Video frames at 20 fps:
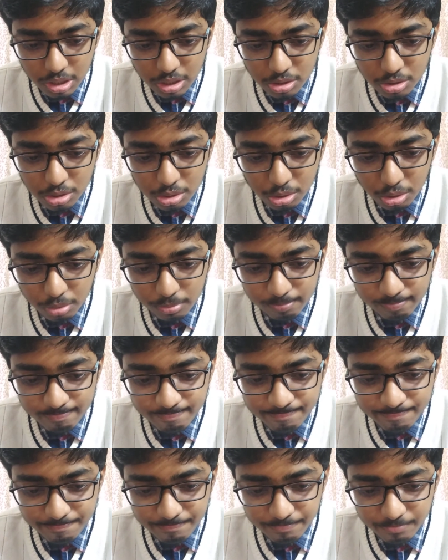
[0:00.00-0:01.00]

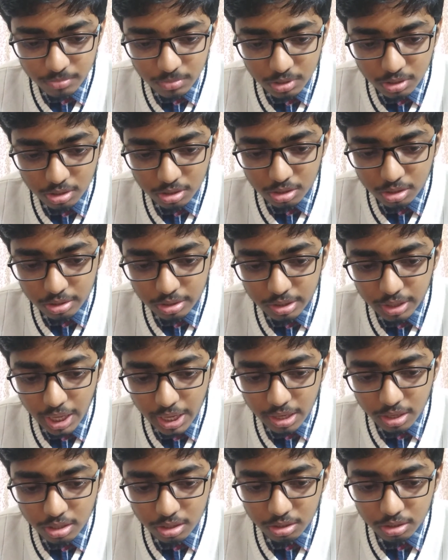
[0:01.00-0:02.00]
So,
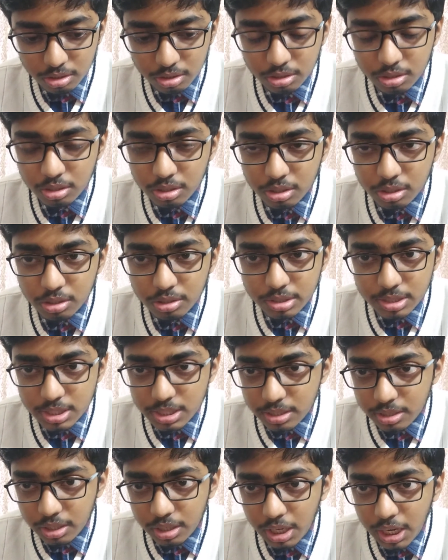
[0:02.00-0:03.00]
like,
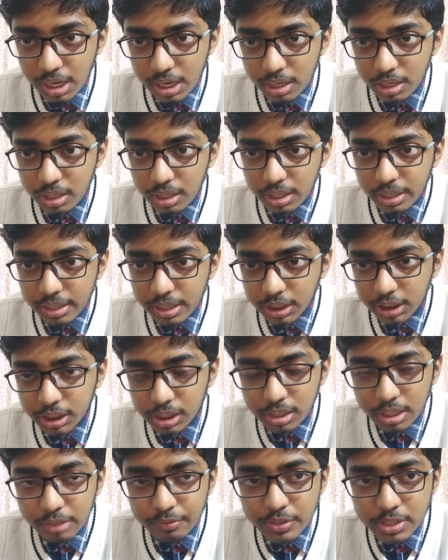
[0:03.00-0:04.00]

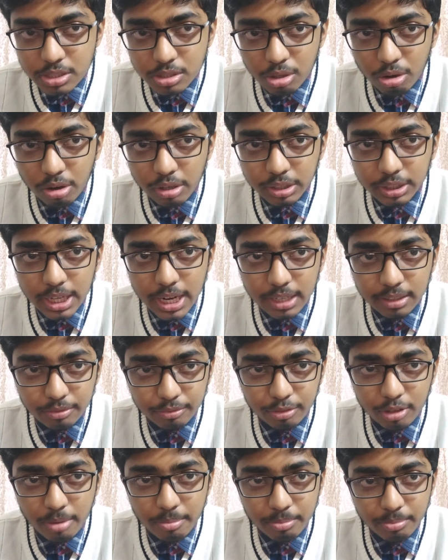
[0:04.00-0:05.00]
initially it was thought
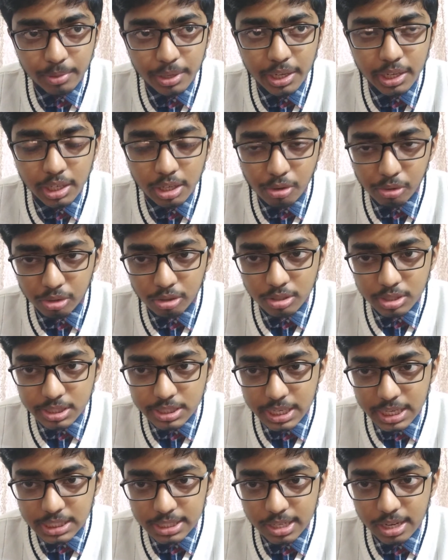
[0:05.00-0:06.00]
that in Newton's
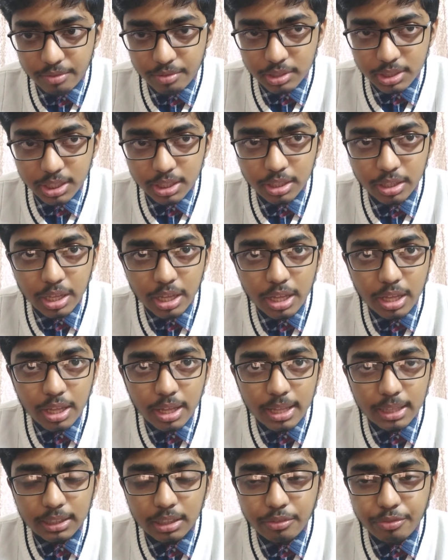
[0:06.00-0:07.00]
days and everything,
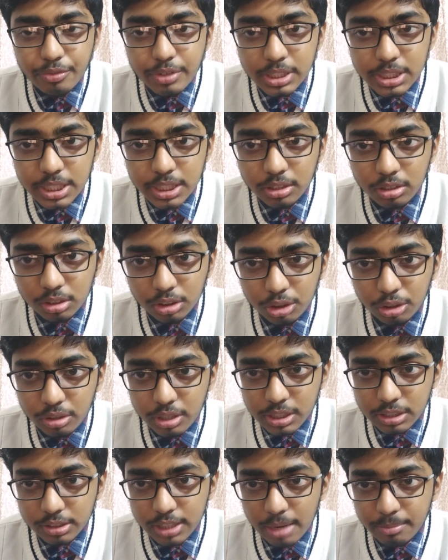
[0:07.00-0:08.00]
that physics should
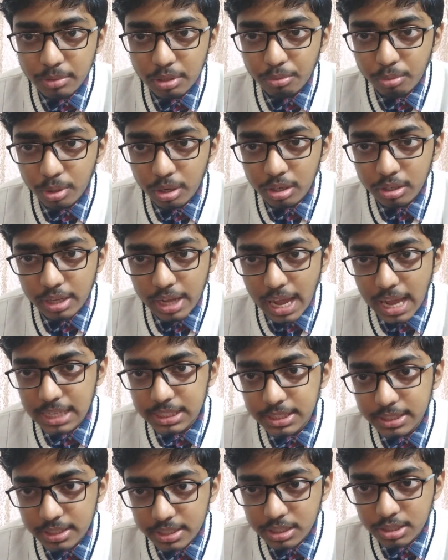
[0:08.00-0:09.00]
describe the world
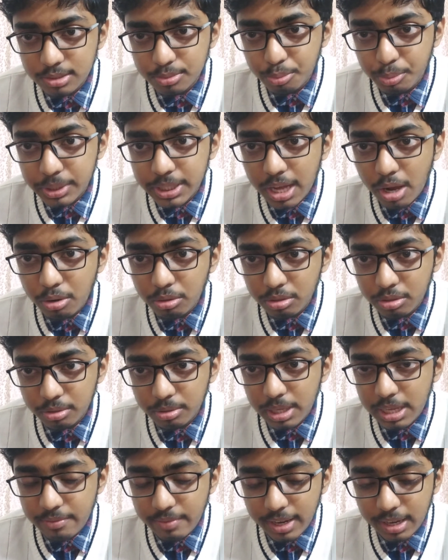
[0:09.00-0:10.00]
as it is
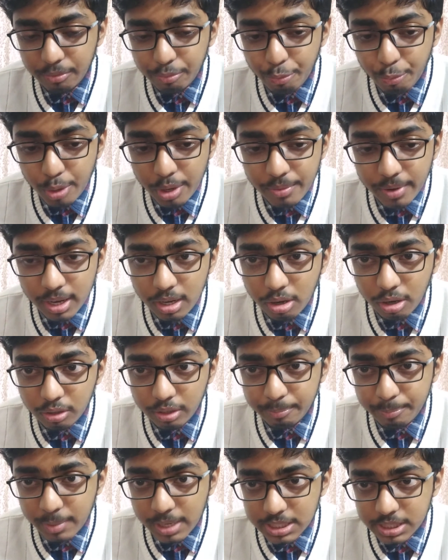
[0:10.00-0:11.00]
even if we were
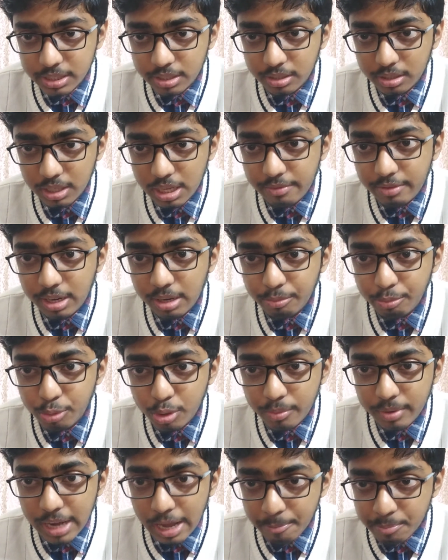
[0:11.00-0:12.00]
not present, even if
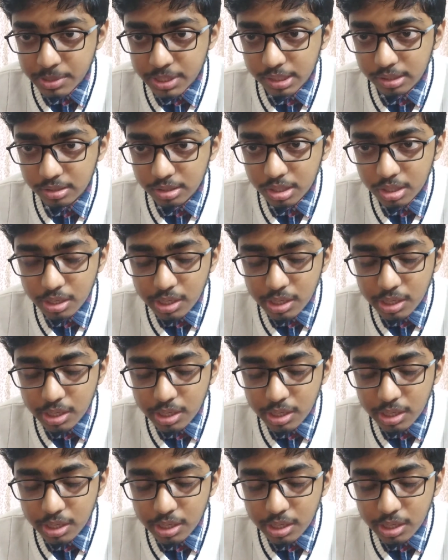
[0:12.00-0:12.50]
we were absent.